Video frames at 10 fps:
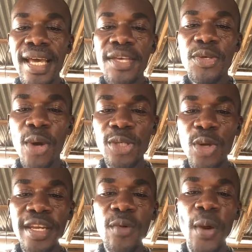You
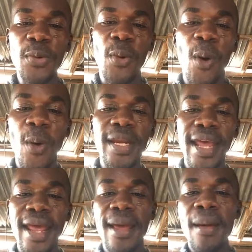also need what we call
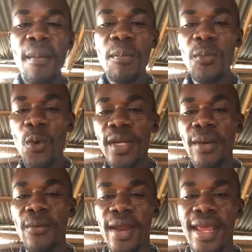the
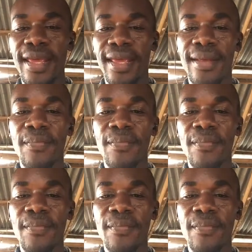brooding ring.